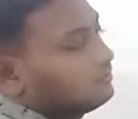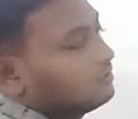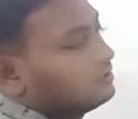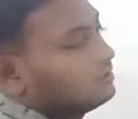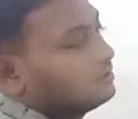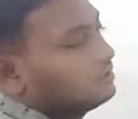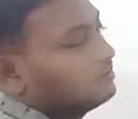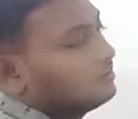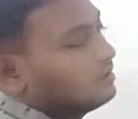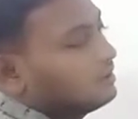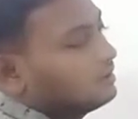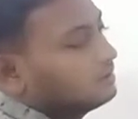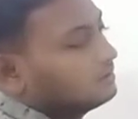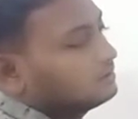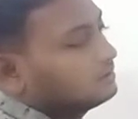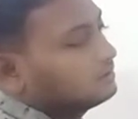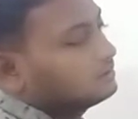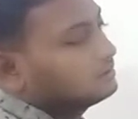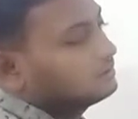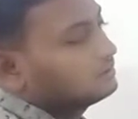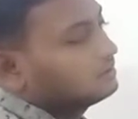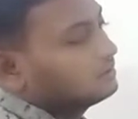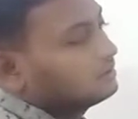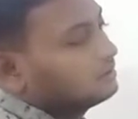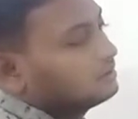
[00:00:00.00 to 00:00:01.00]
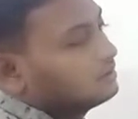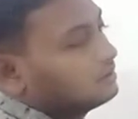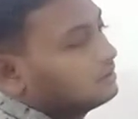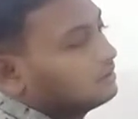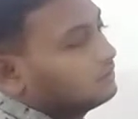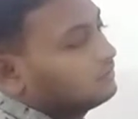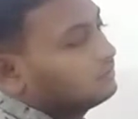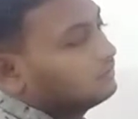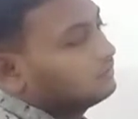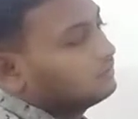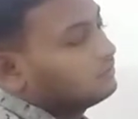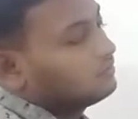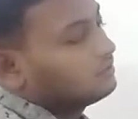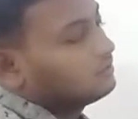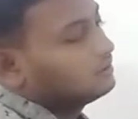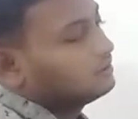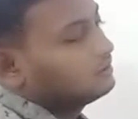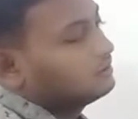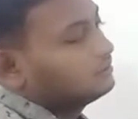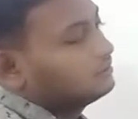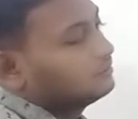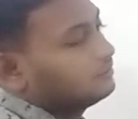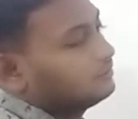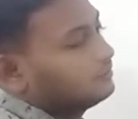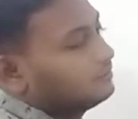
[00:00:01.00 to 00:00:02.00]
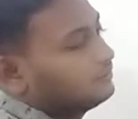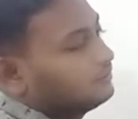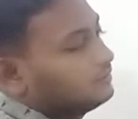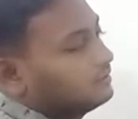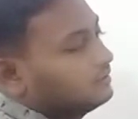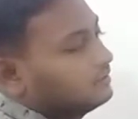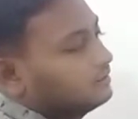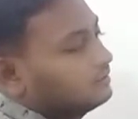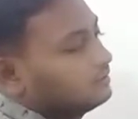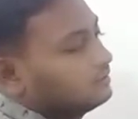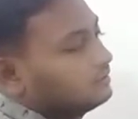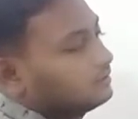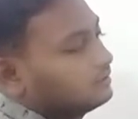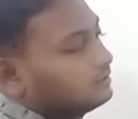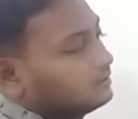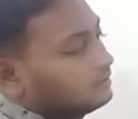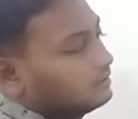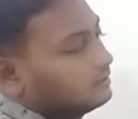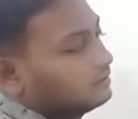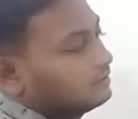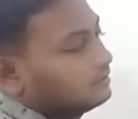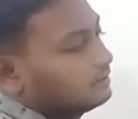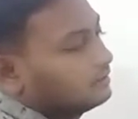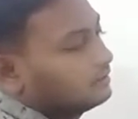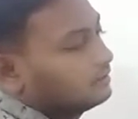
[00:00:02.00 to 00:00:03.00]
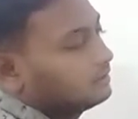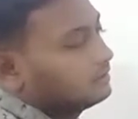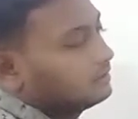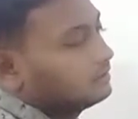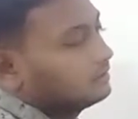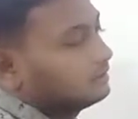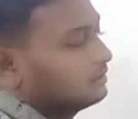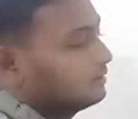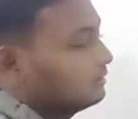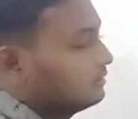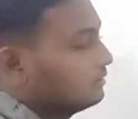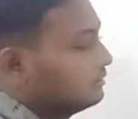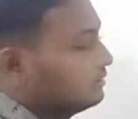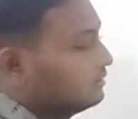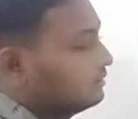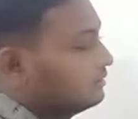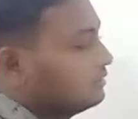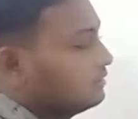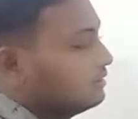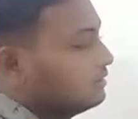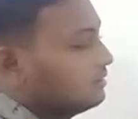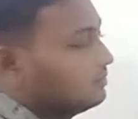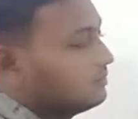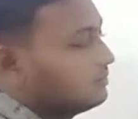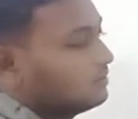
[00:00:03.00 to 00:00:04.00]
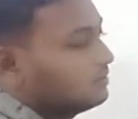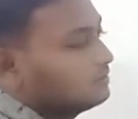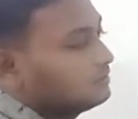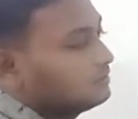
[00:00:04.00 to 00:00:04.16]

marks, 40 to 50 the number of the